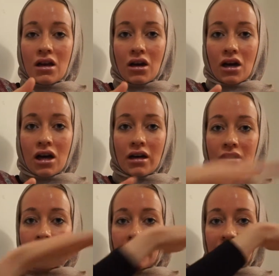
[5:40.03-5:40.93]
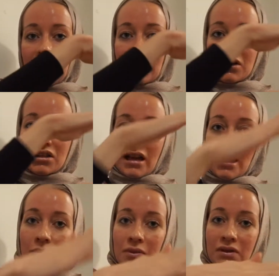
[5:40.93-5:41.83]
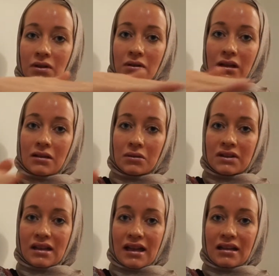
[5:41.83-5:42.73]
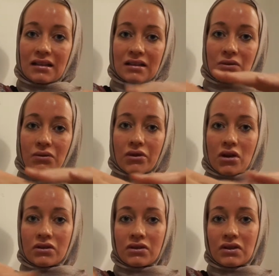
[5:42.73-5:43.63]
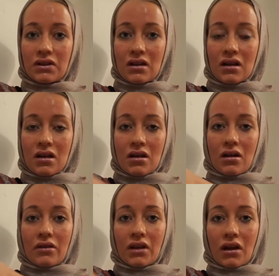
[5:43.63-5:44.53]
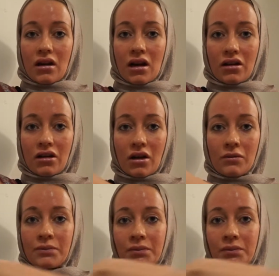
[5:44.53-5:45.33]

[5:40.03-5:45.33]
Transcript: car that had a shape, so there was like this front of the car, you know,